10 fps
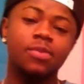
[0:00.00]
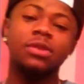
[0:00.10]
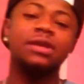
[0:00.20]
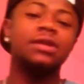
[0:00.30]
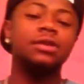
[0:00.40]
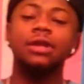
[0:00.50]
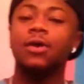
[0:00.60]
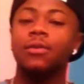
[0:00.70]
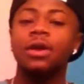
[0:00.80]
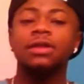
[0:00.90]
They didn't
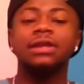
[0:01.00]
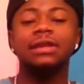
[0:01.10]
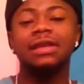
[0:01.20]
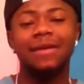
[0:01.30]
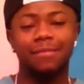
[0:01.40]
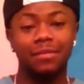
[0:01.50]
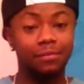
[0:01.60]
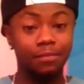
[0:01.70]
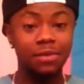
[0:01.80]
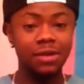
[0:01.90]
tell me. They didn't get
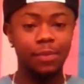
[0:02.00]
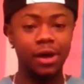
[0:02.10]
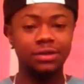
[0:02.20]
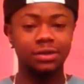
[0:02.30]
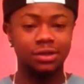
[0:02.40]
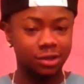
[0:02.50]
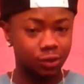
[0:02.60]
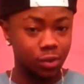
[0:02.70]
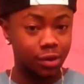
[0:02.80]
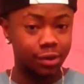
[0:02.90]
me personally. This
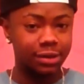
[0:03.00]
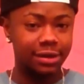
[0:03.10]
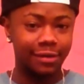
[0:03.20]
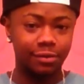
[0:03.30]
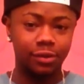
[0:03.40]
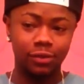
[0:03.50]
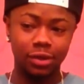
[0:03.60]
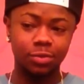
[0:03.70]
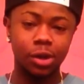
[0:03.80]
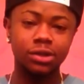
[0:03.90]
is what I would have done. I would have given
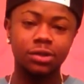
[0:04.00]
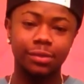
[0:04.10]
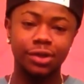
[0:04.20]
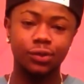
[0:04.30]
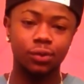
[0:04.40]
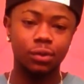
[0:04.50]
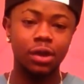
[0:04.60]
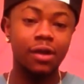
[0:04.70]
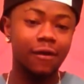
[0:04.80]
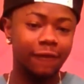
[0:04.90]
this person a mentor,
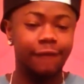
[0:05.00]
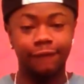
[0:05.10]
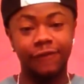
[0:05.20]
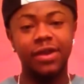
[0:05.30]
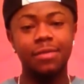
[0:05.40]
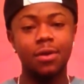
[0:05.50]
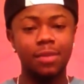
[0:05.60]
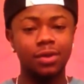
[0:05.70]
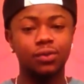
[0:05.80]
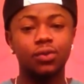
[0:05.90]
a female
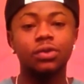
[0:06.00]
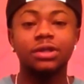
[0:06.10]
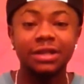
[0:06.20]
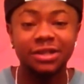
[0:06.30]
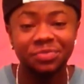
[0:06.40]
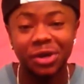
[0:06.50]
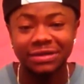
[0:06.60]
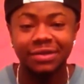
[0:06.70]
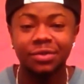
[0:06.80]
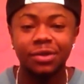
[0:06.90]
mentor who could teach this
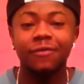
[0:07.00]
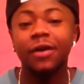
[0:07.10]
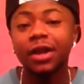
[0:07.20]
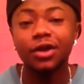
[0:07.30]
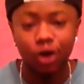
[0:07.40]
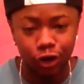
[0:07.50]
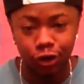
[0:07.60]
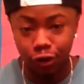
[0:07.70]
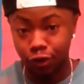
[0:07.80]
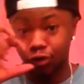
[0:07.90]
person how to be a fucking
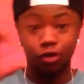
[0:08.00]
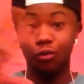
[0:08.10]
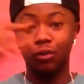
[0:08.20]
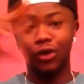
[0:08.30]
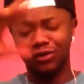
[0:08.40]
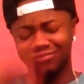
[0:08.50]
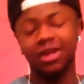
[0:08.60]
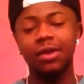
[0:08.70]
girl or what.